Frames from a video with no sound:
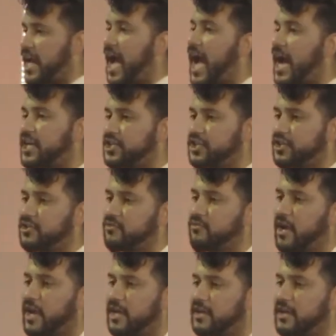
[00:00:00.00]
action,
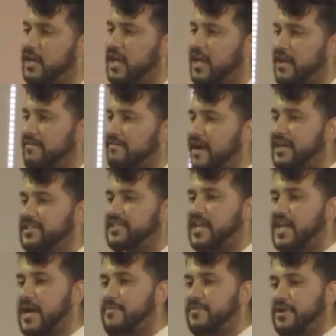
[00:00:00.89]
right? If I
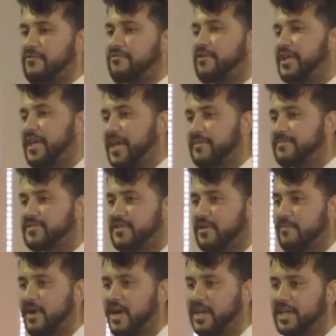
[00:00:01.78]
say I'm going to forgive
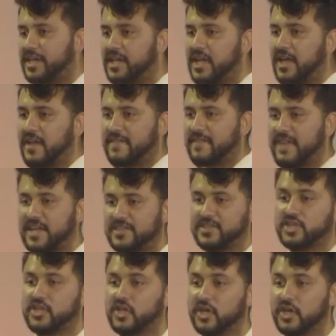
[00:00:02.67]
somebody,
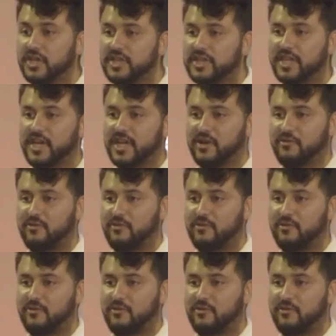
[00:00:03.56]
that's a good thing,